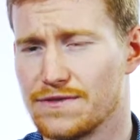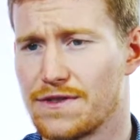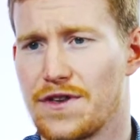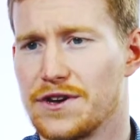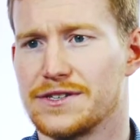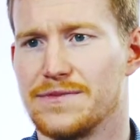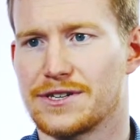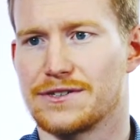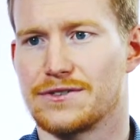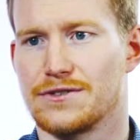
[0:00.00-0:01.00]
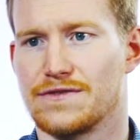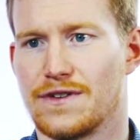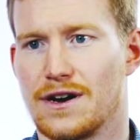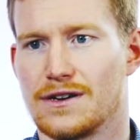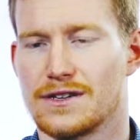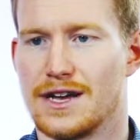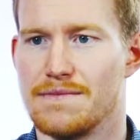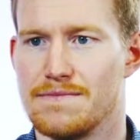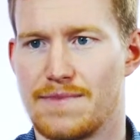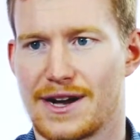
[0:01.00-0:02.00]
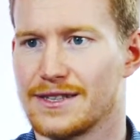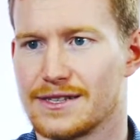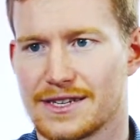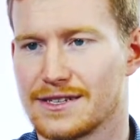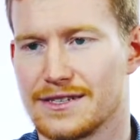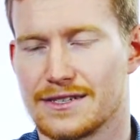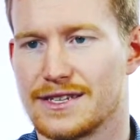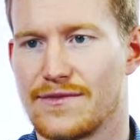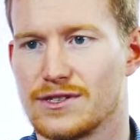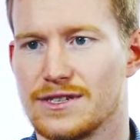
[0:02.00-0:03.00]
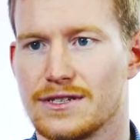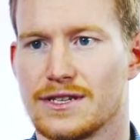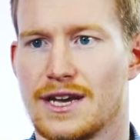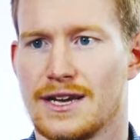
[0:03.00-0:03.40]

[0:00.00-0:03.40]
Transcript: of 30 missions so far, back in the 60s and 70s.